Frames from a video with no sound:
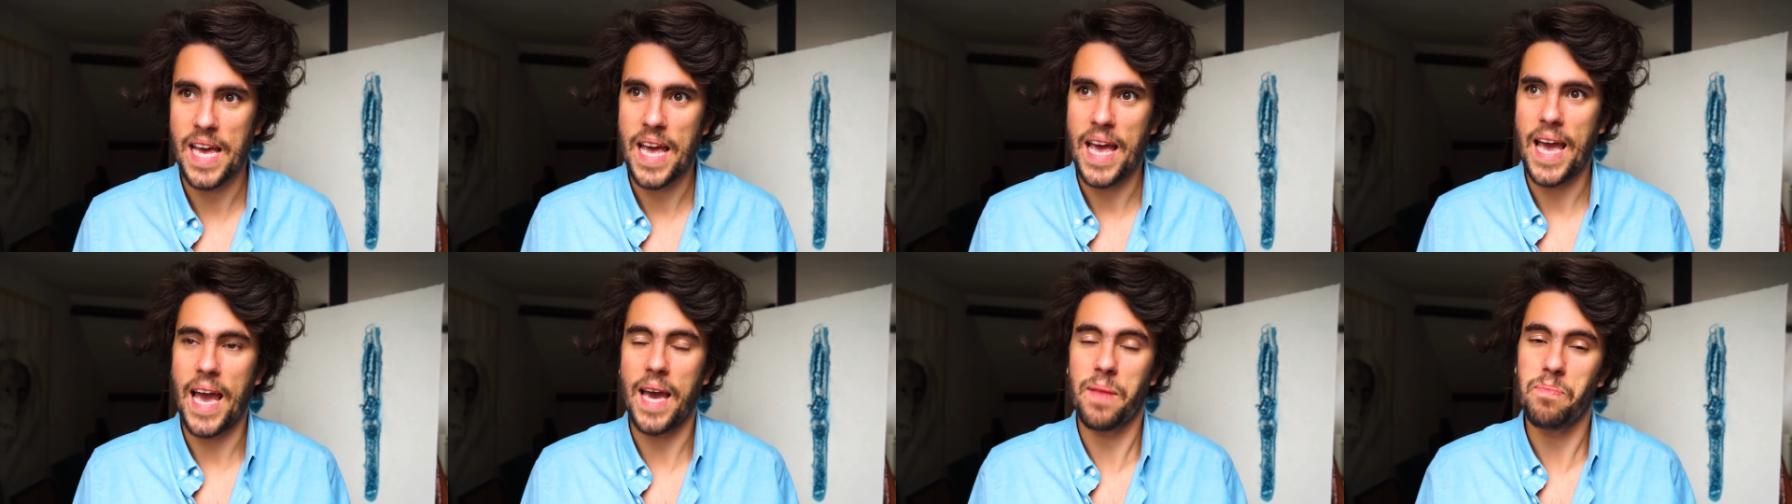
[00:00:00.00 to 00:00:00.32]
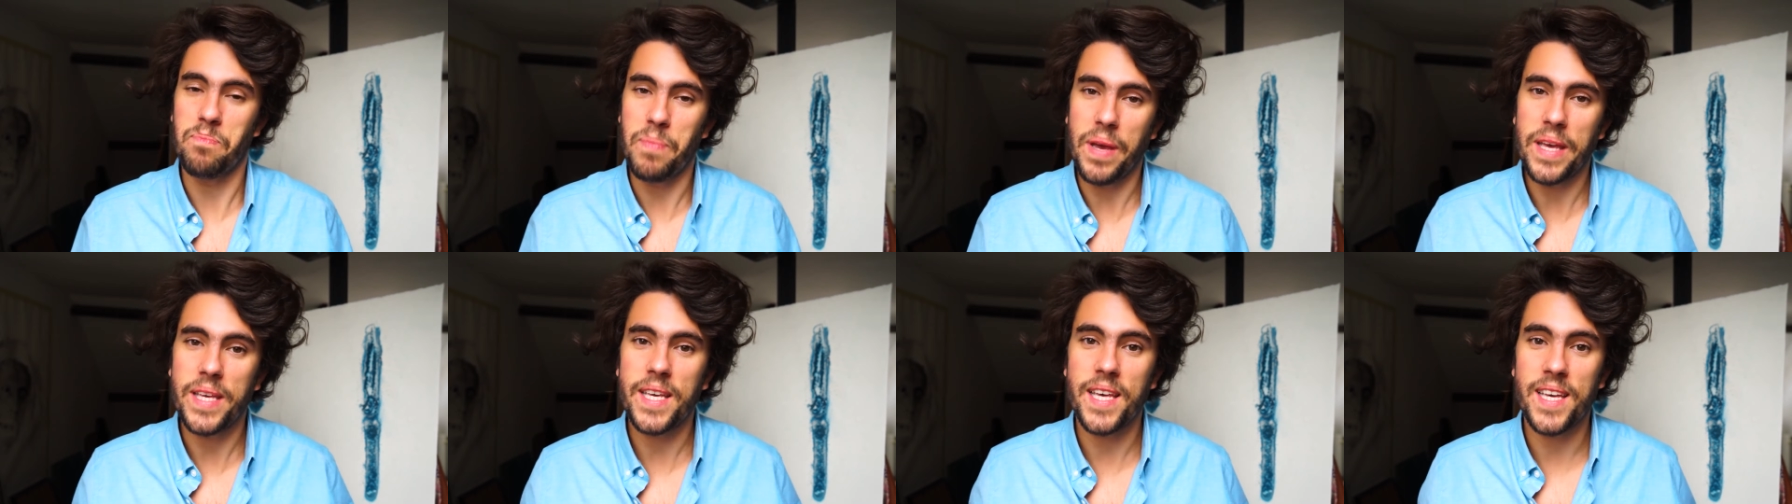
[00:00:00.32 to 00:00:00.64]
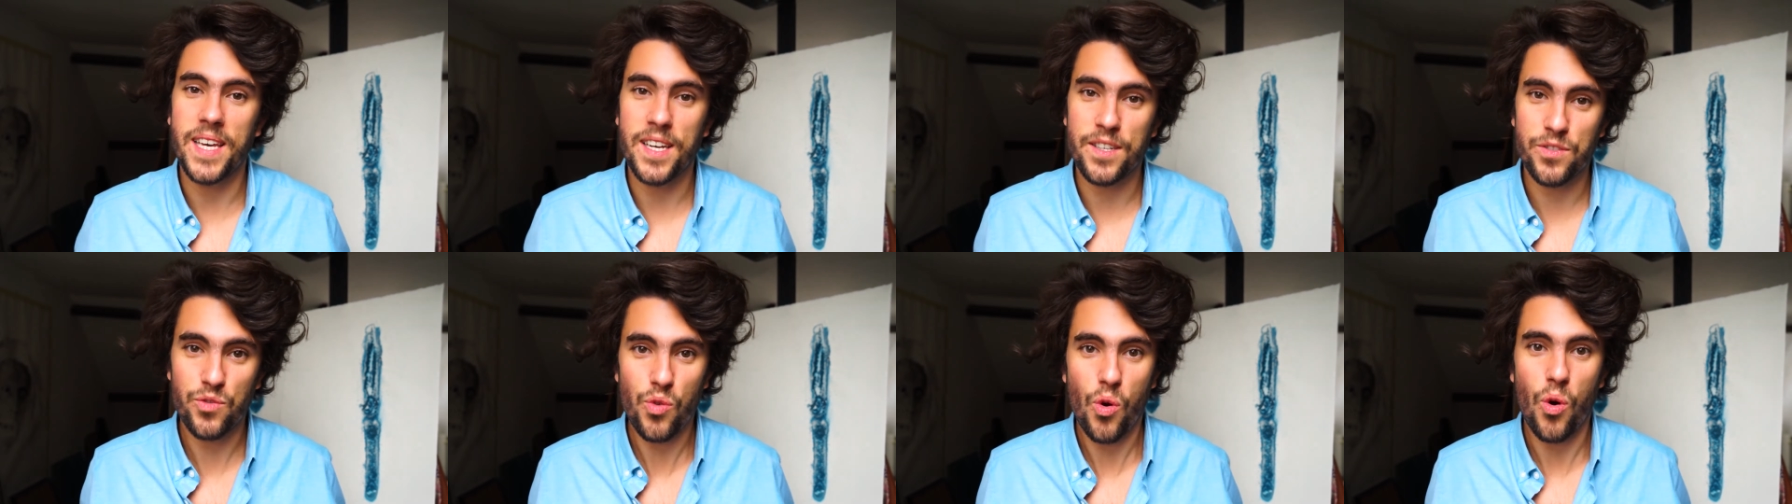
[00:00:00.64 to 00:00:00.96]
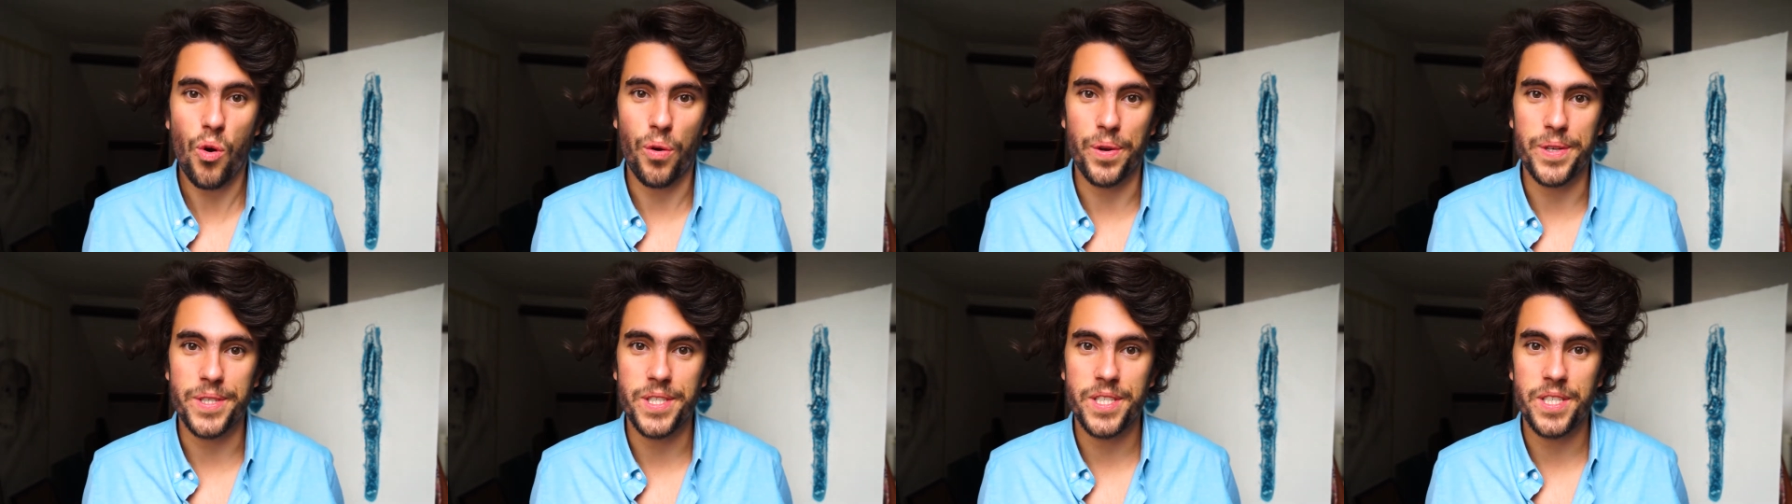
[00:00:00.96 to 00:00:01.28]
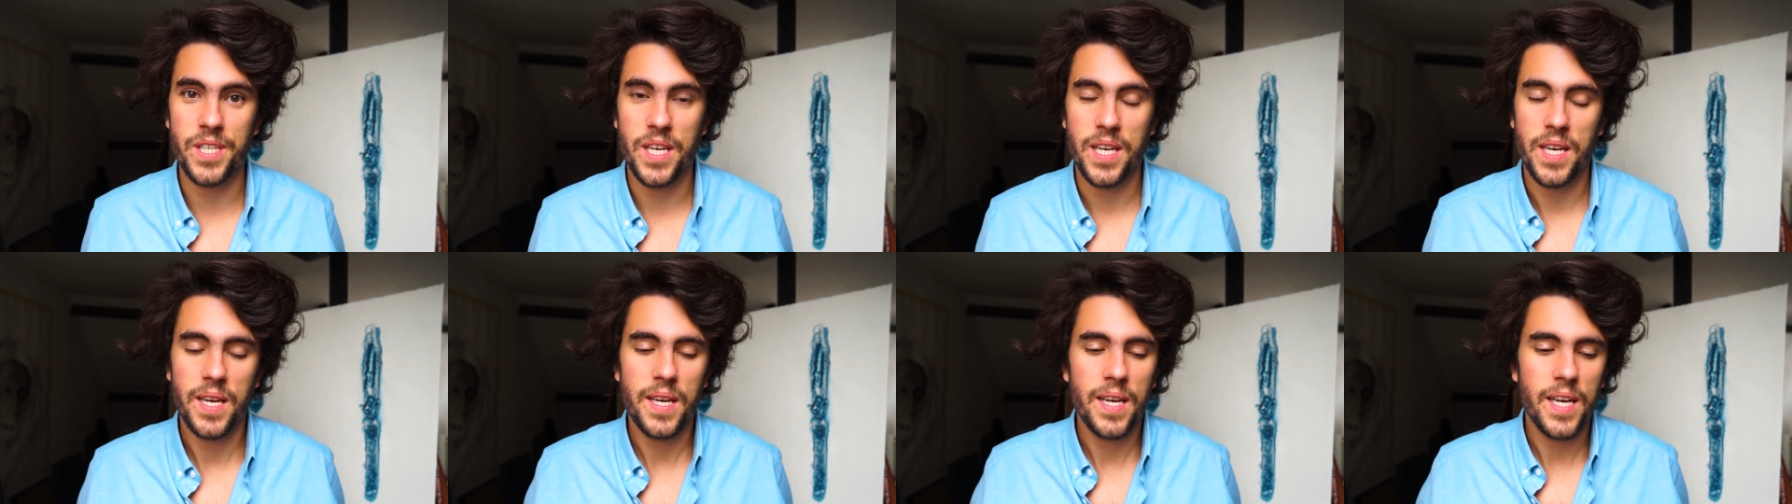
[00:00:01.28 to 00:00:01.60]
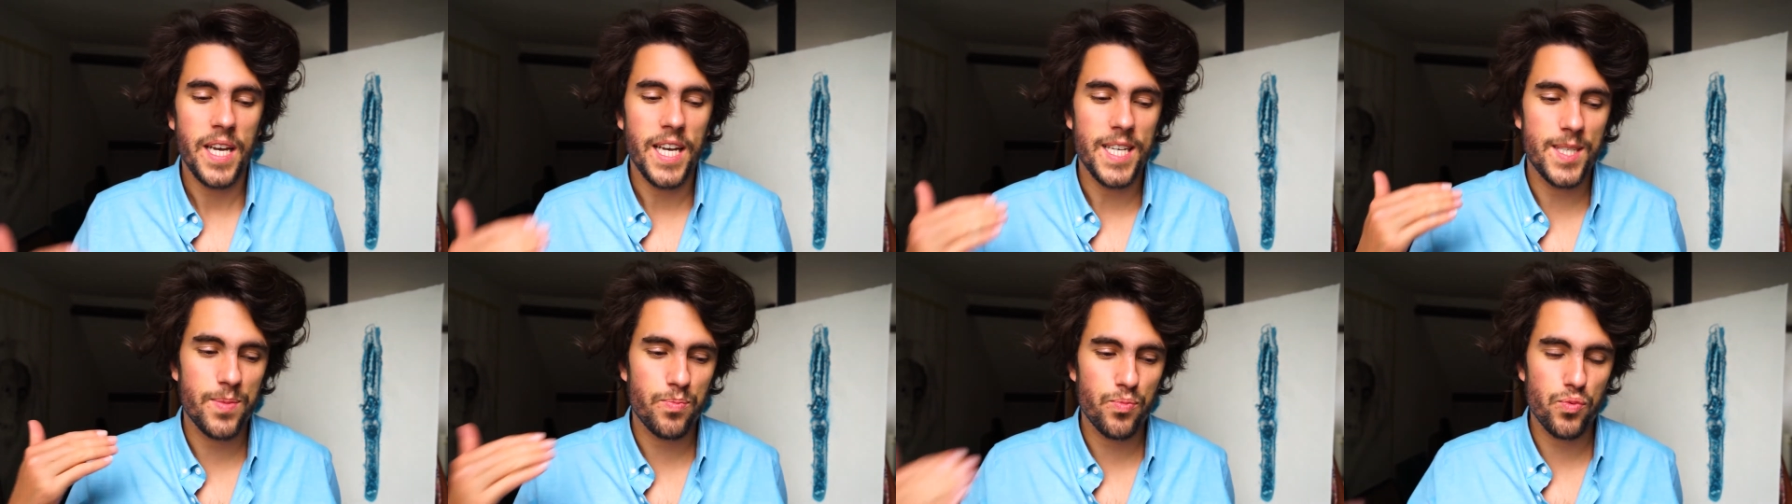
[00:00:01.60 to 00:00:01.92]
And making a course
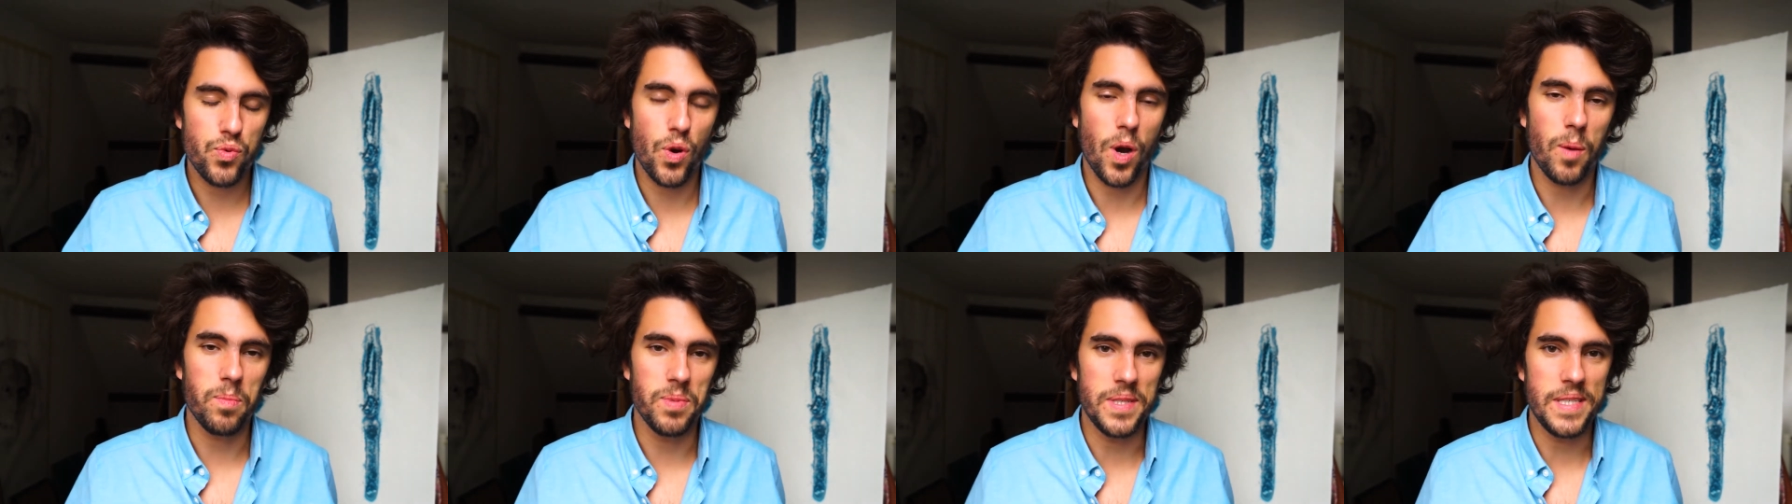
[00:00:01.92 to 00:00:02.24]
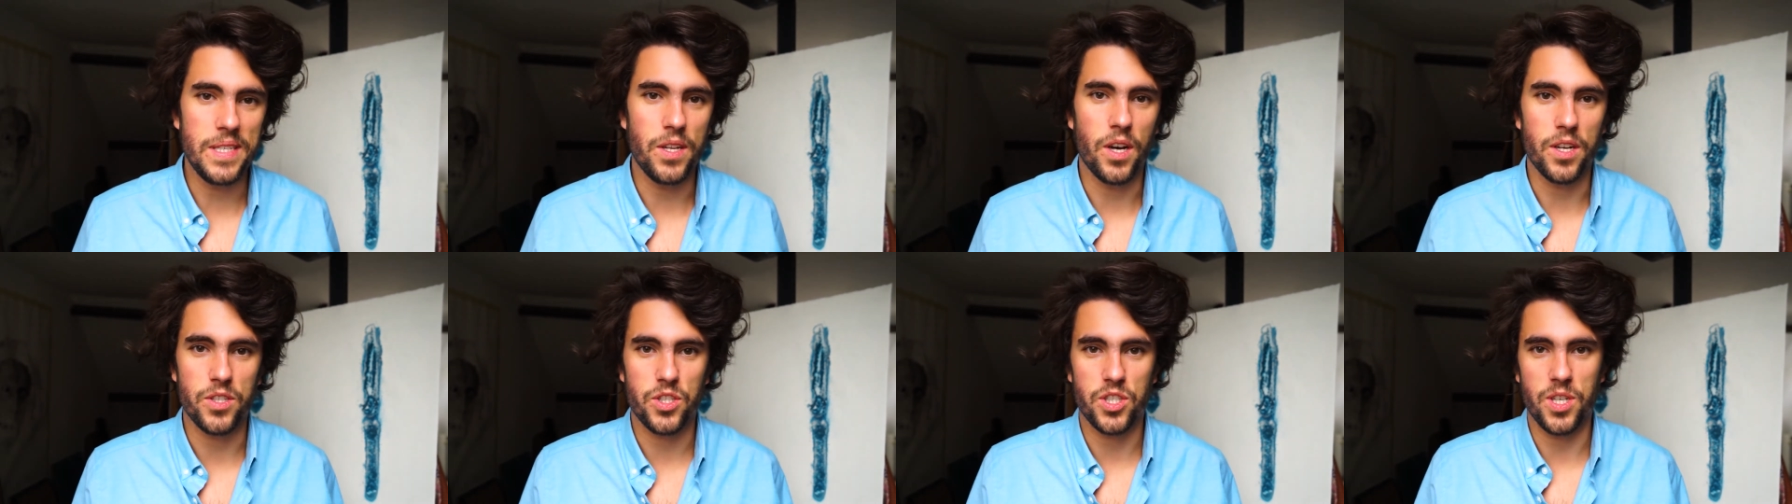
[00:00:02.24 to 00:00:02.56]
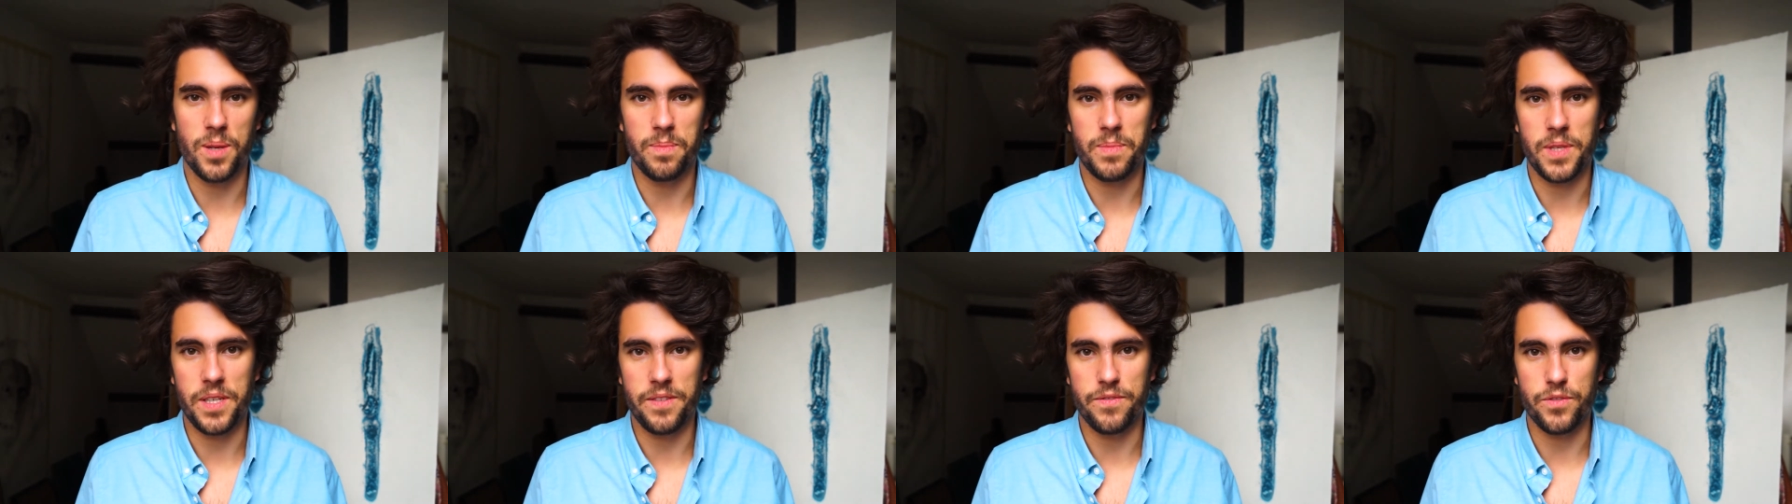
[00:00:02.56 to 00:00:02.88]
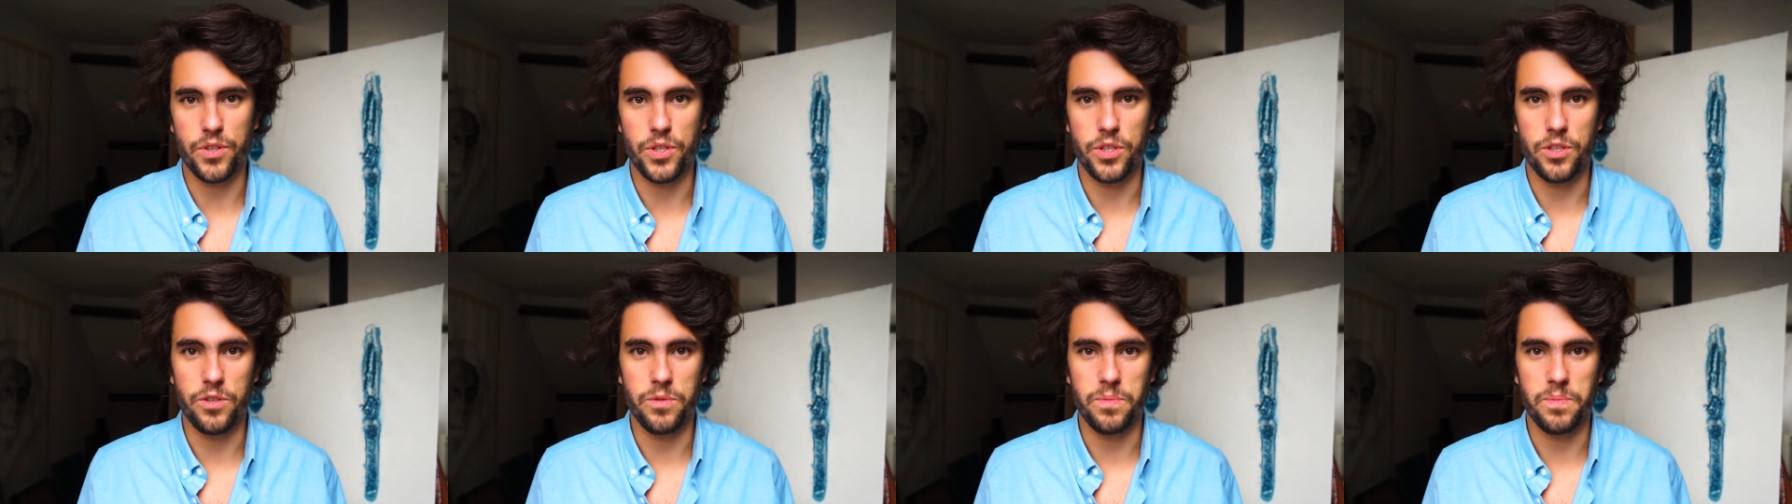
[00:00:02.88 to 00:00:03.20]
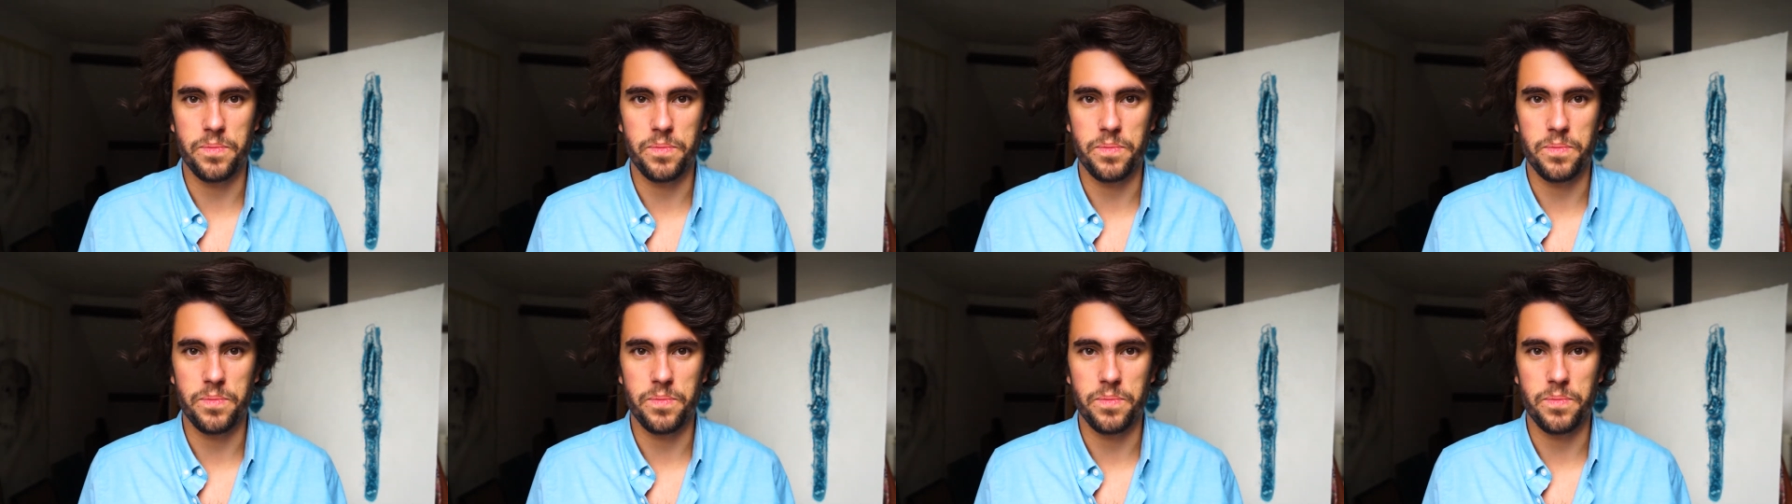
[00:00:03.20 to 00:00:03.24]
is probably not something for you.